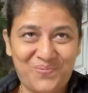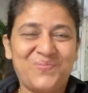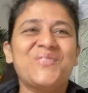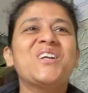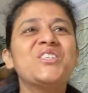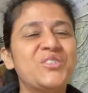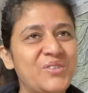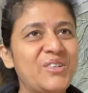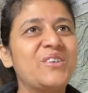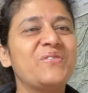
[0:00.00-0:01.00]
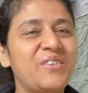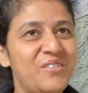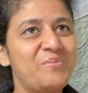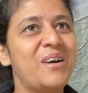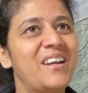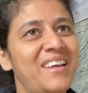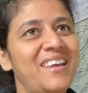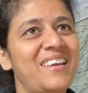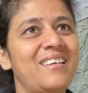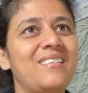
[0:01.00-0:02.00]
Controller of our body.
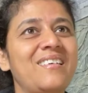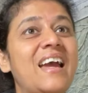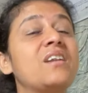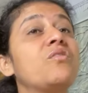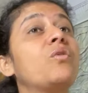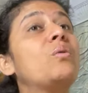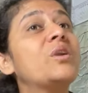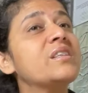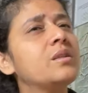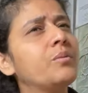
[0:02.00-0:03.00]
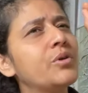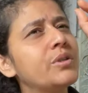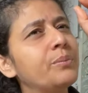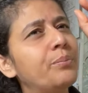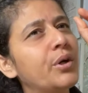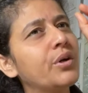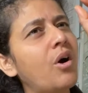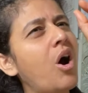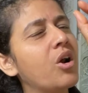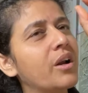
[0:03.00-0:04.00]
And what is the most important
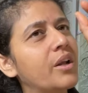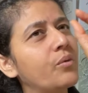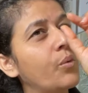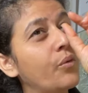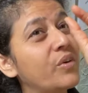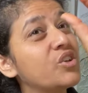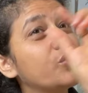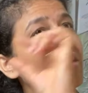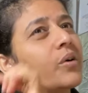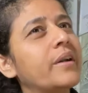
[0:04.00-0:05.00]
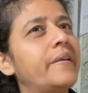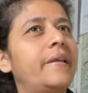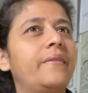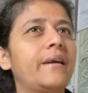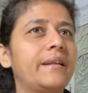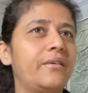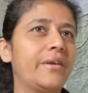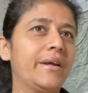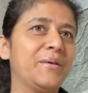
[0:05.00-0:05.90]
organ which is located in that area?